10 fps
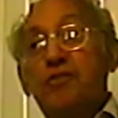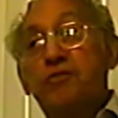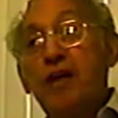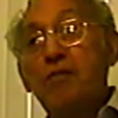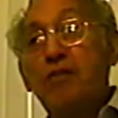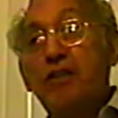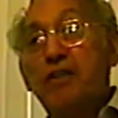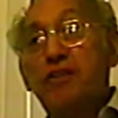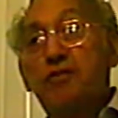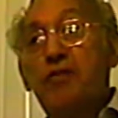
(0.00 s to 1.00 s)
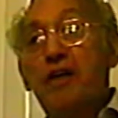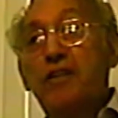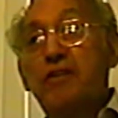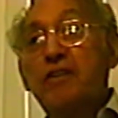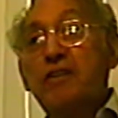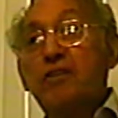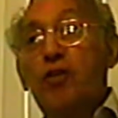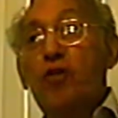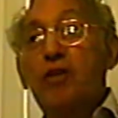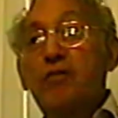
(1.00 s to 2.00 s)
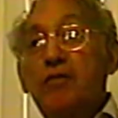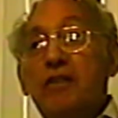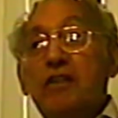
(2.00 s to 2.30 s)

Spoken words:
father told him,